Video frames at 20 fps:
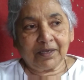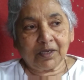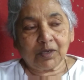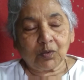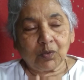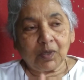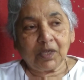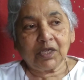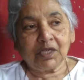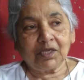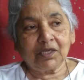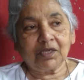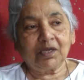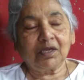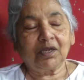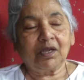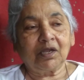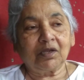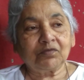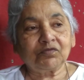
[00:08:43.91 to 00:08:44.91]

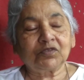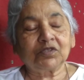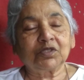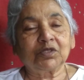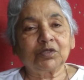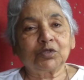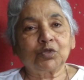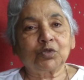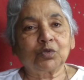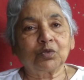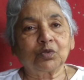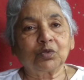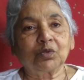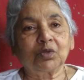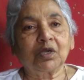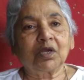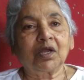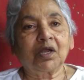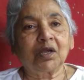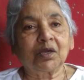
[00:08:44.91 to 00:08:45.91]
acquire after the stroke,